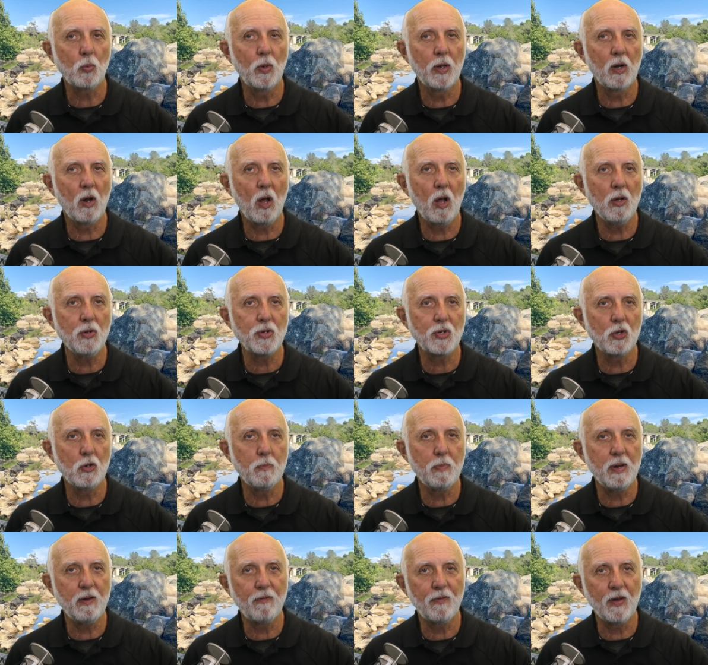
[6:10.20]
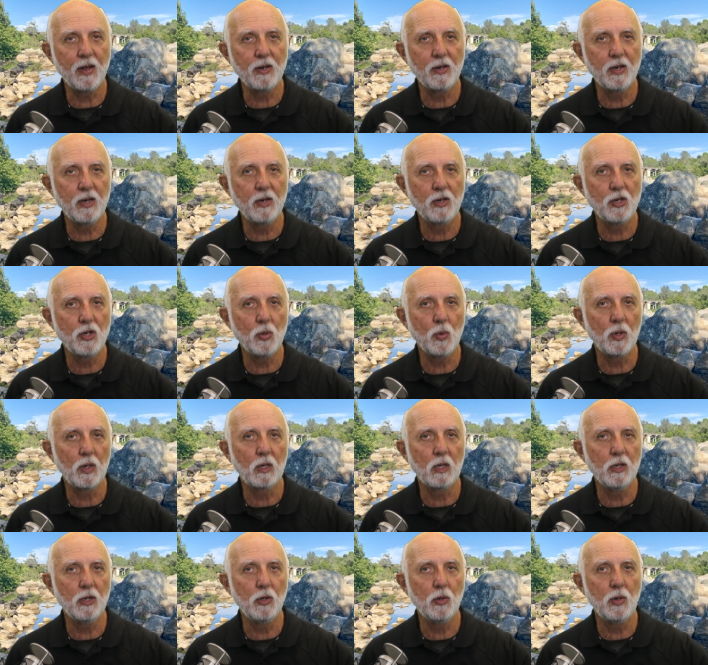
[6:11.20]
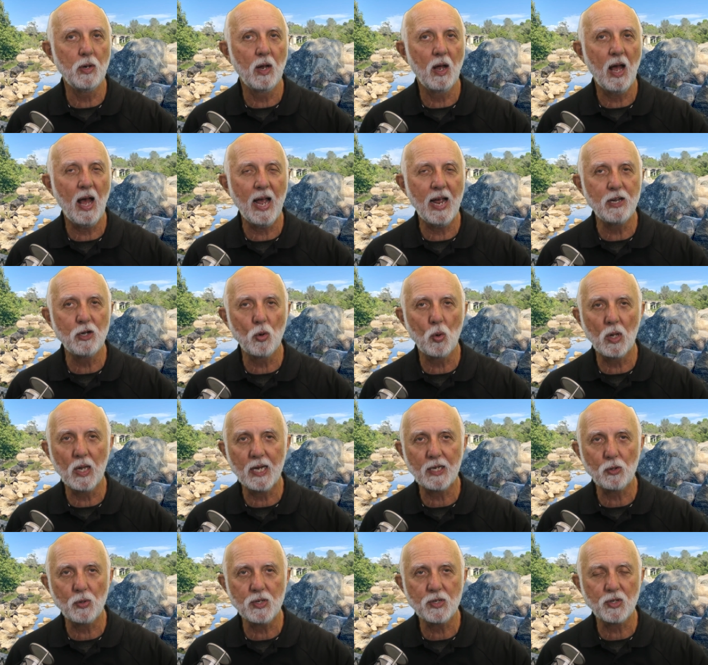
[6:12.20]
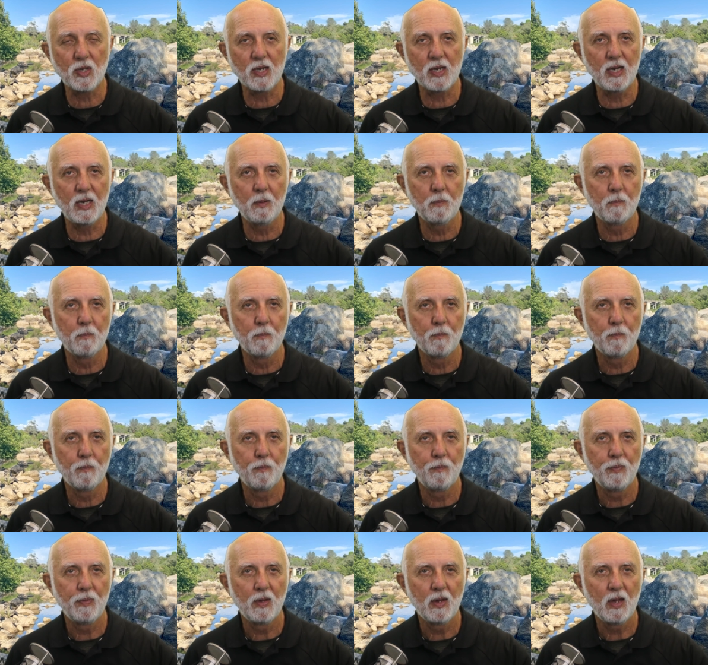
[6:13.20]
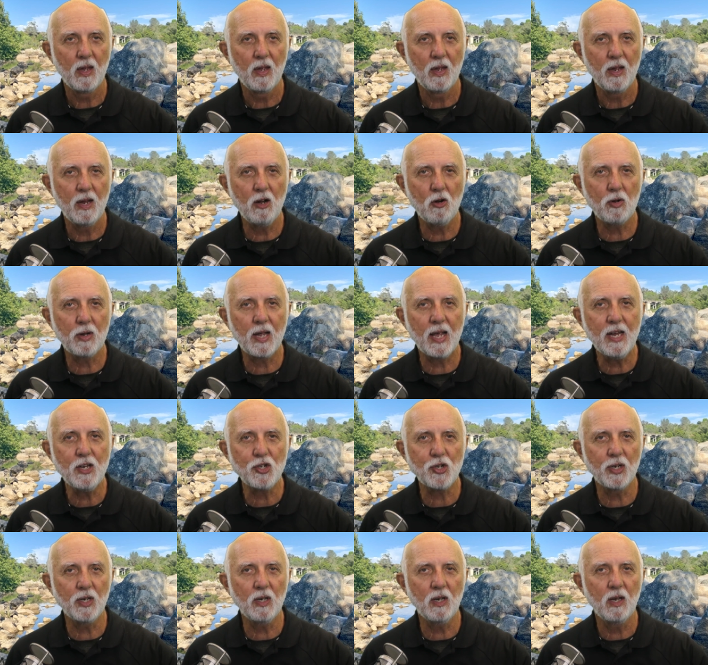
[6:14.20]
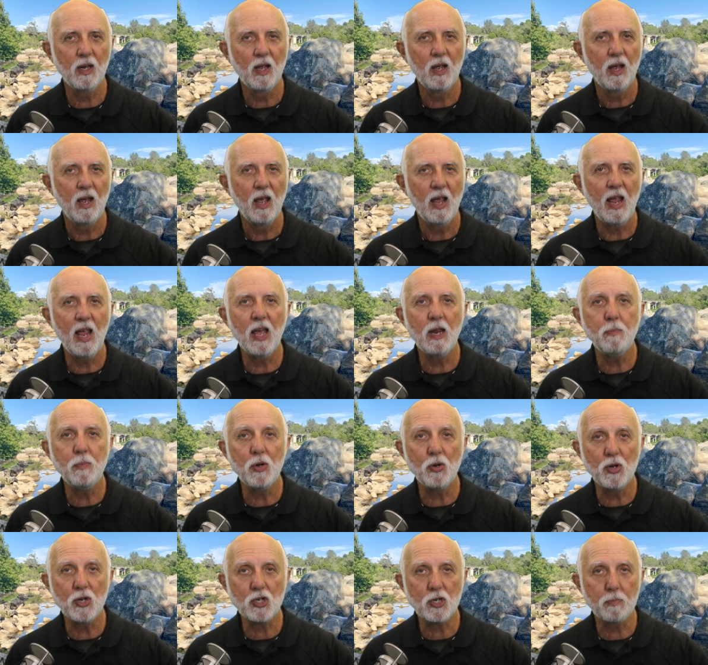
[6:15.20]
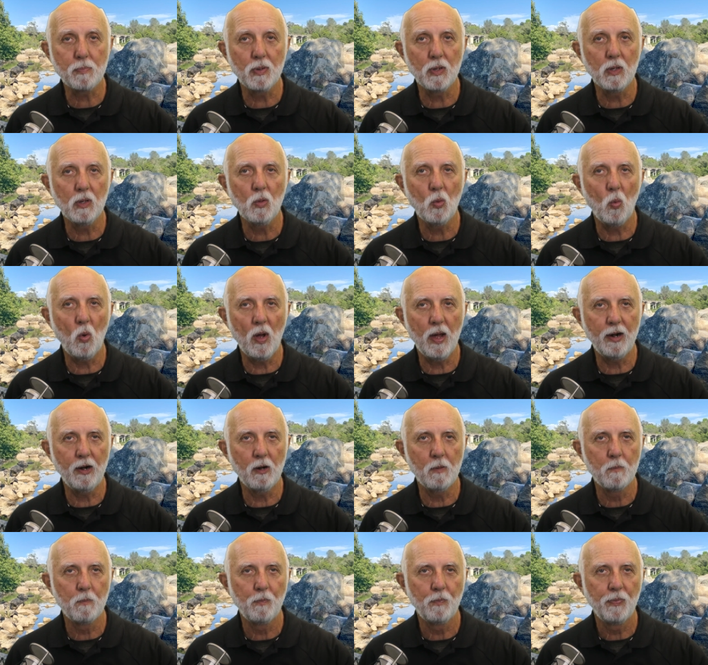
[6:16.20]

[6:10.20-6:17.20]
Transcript: would also be funded to include hydroelectricity, irrigation, and municipal water.